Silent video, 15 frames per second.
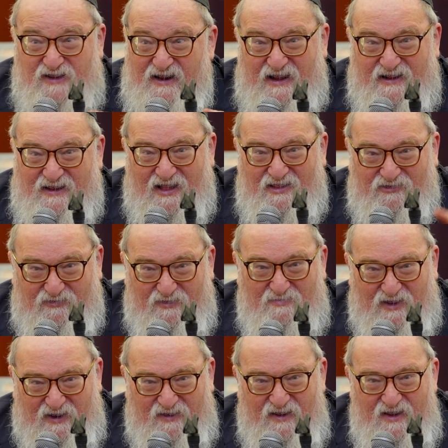not idolatry,
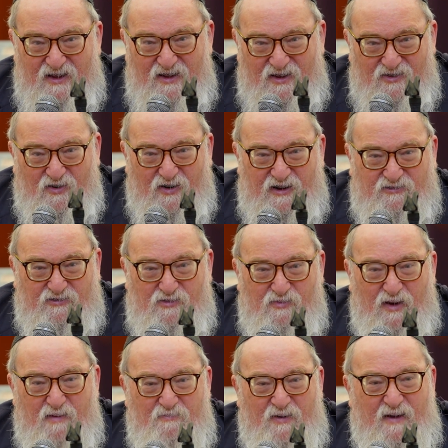but according to the
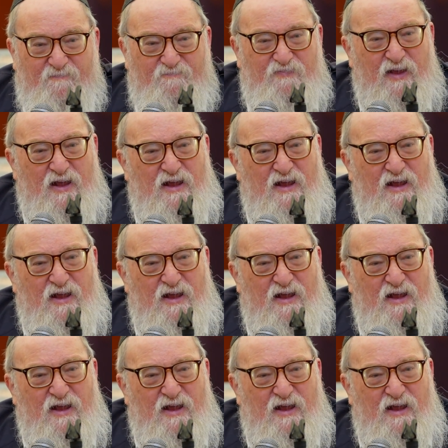Rambam,